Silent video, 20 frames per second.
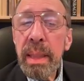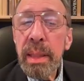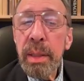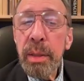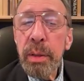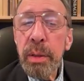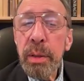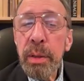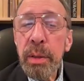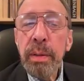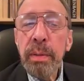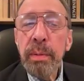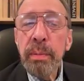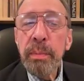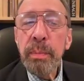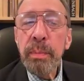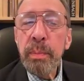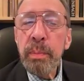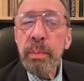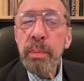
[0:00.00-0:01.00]

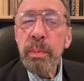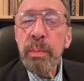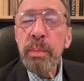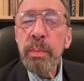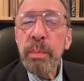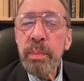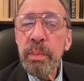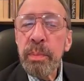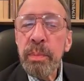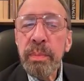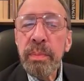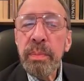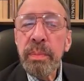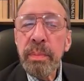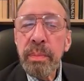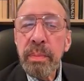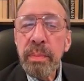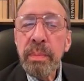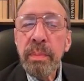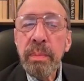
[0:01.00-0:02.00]
Microscopic
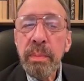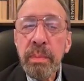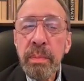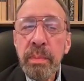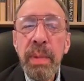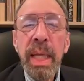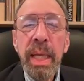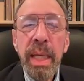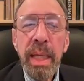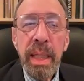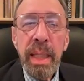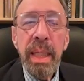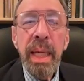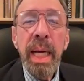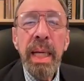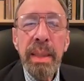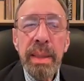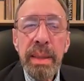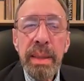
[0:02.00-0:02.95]
digging is what you're doing.